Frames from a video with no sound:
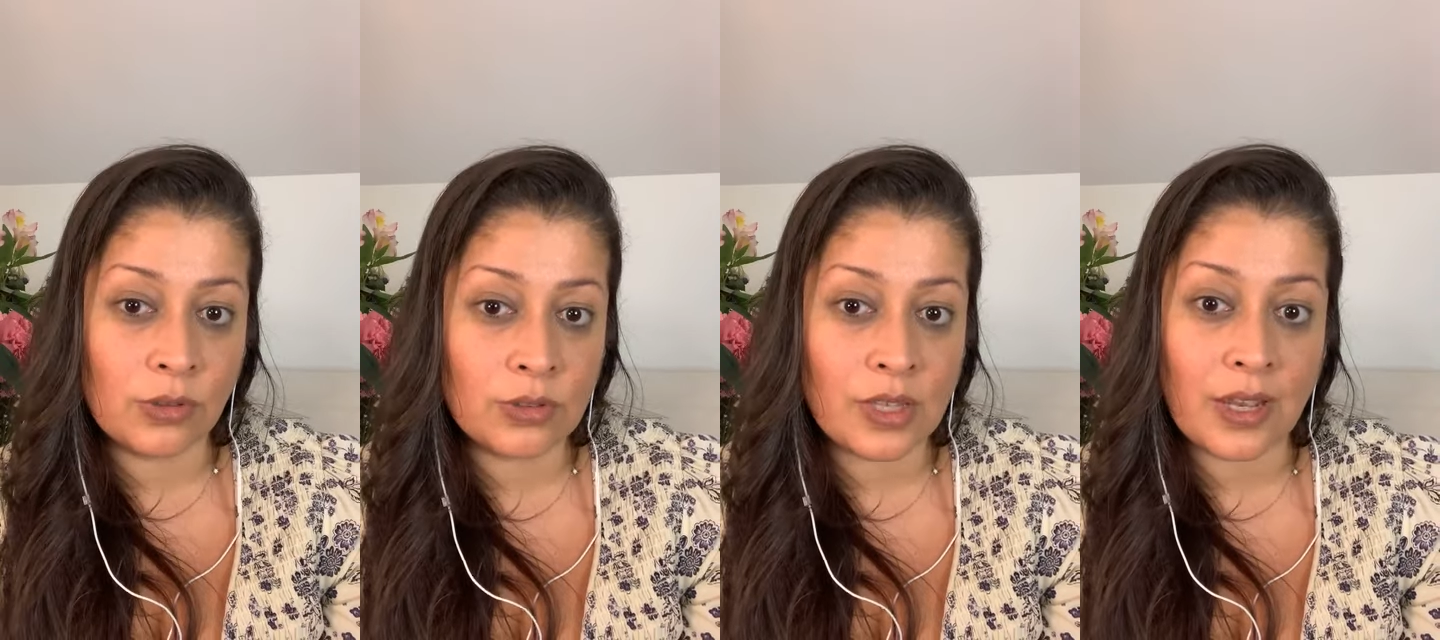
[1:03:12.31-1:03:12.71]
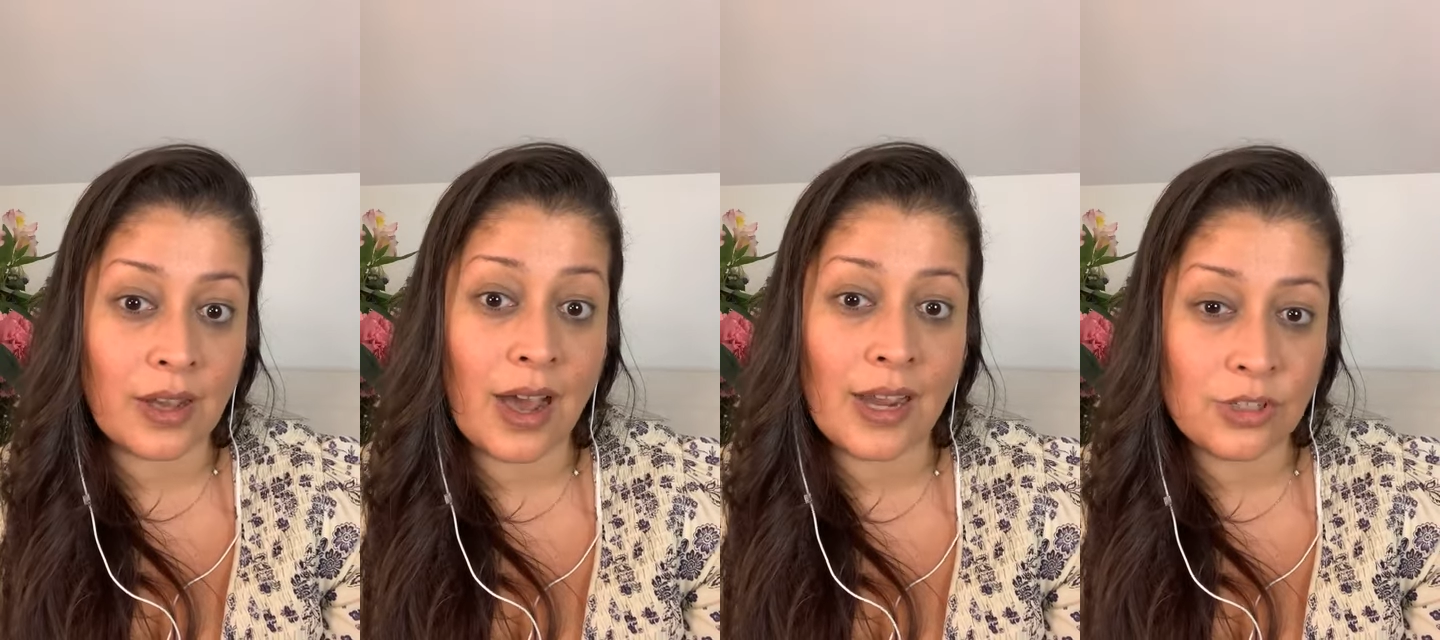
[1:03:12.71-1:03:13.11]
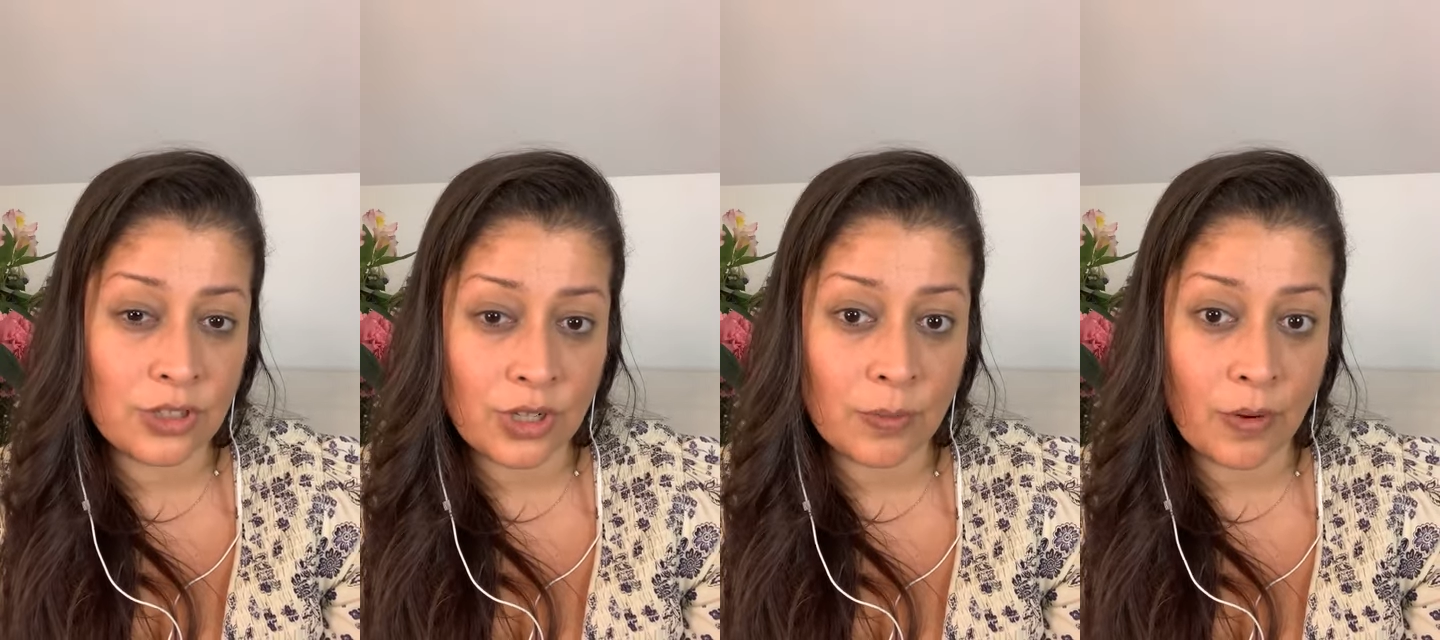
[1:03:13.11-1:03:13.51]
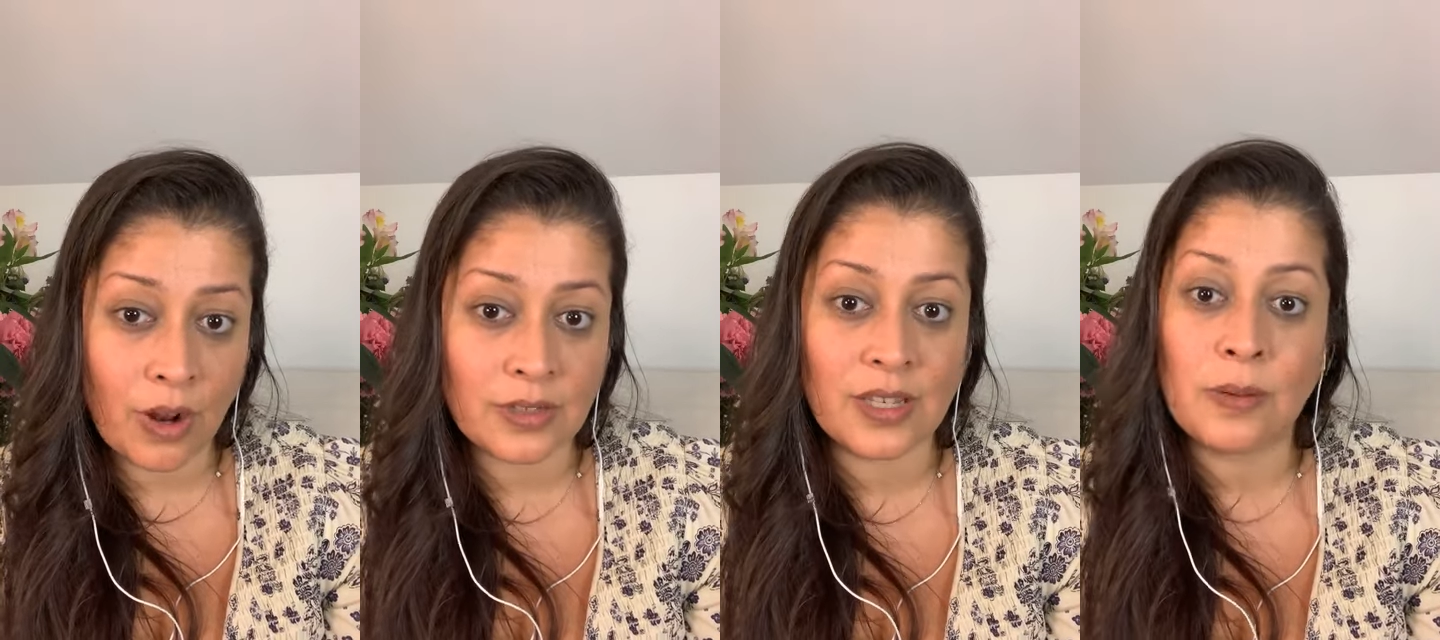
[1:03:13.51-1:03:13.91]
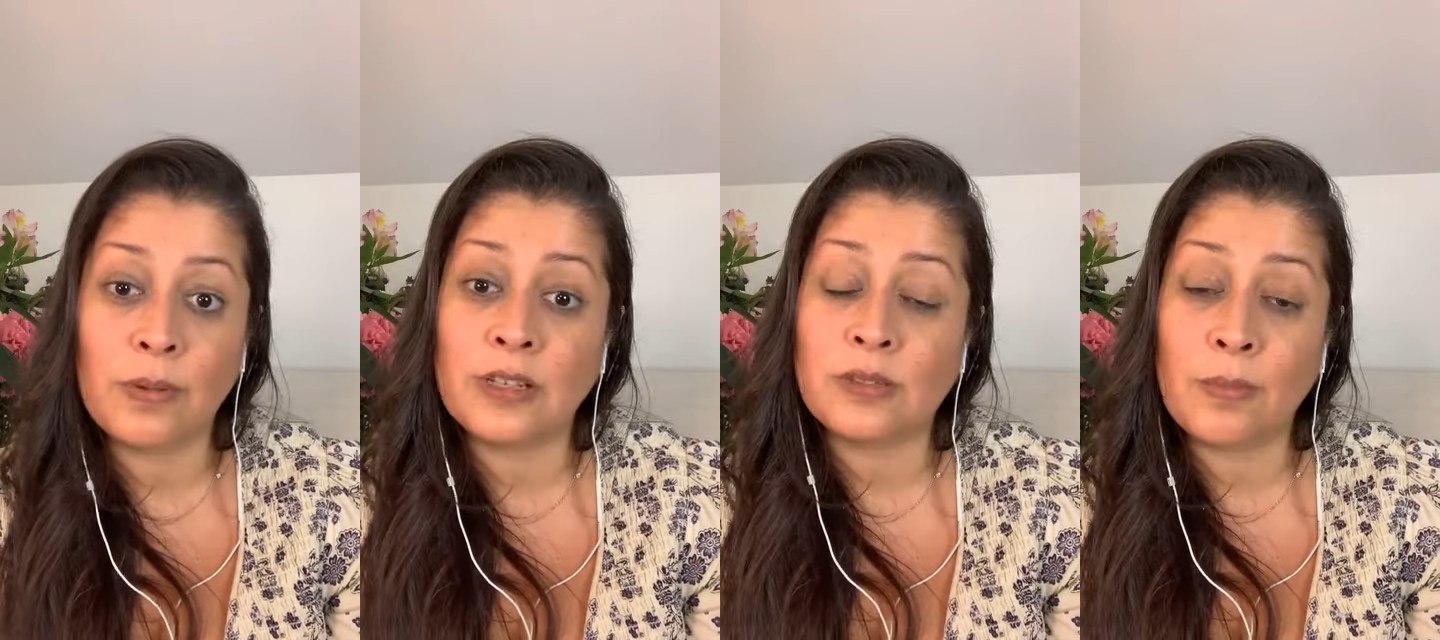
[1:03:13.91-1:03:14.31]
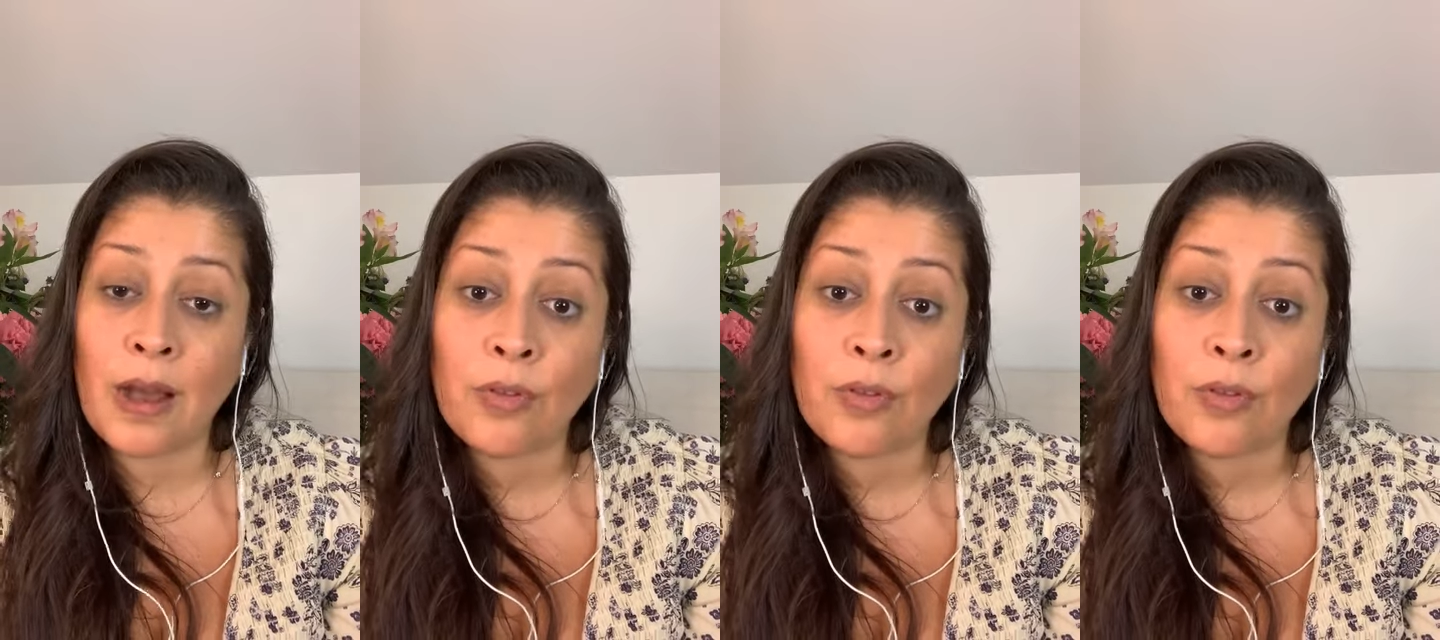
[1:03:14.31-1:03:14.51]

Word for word: use like a hydrogen peroxide based